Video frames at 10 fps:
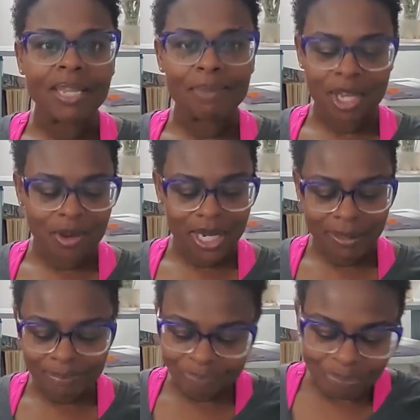Let me go
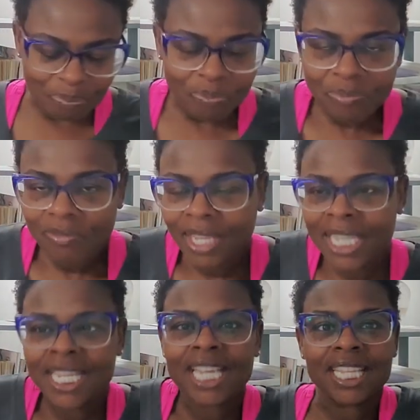ahead
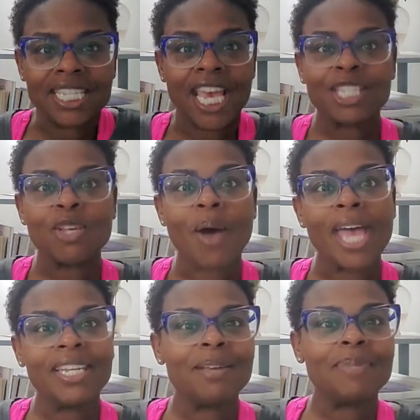and take the test. So
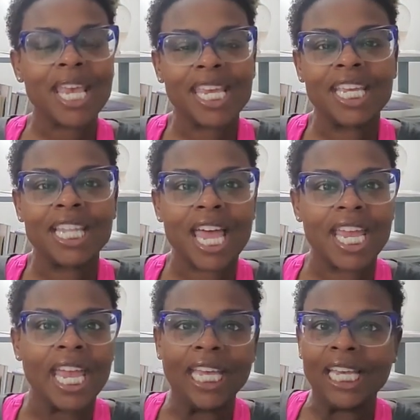I ended up taking
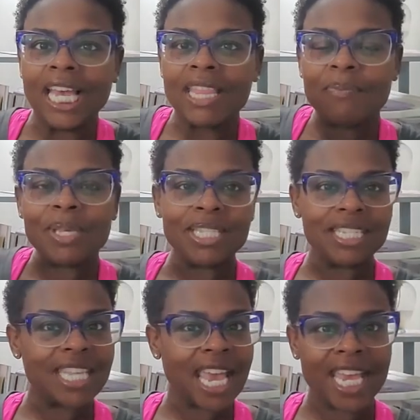like the
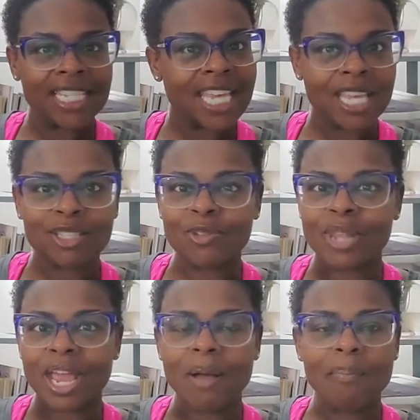business ad test on
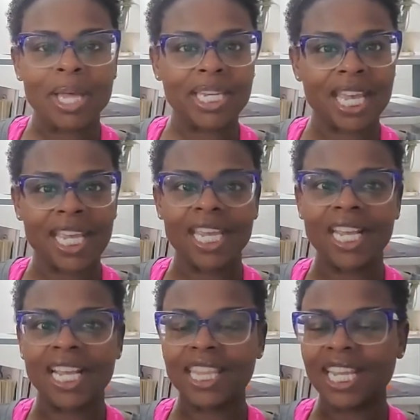like a
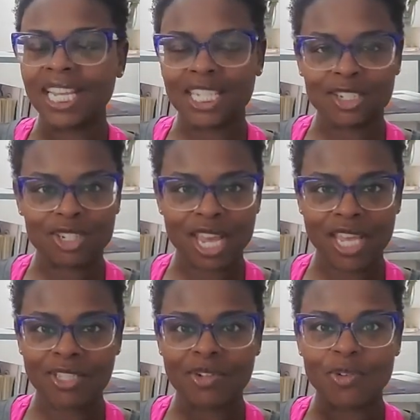Monday and the English
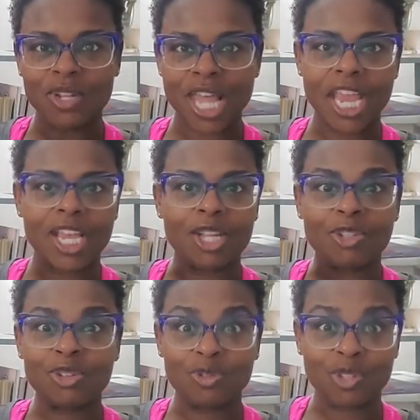test on like a
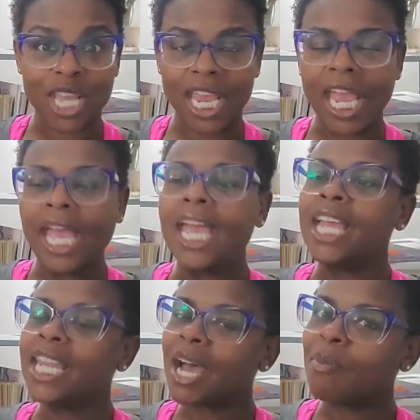Tuesday.
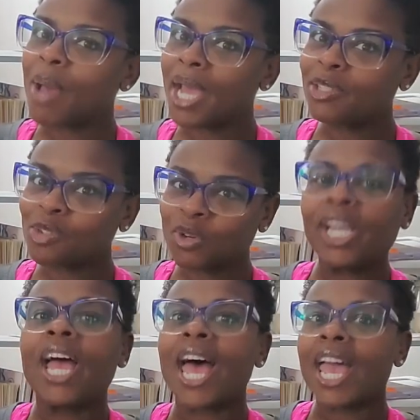Now,
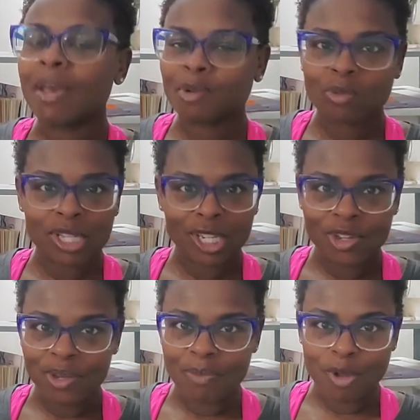backstory, I am a really
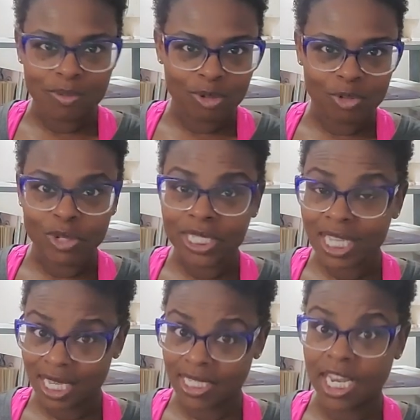good multiple choice
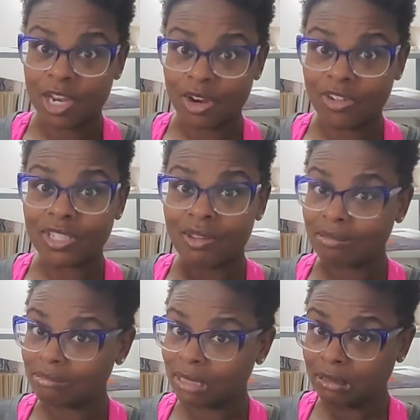test taker.
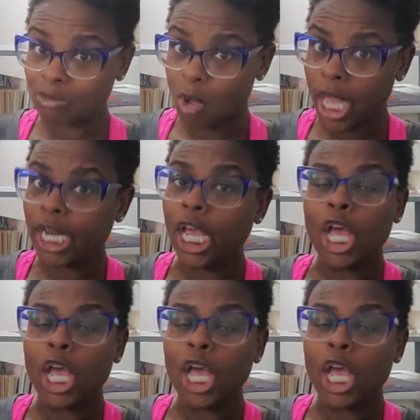So that's 1.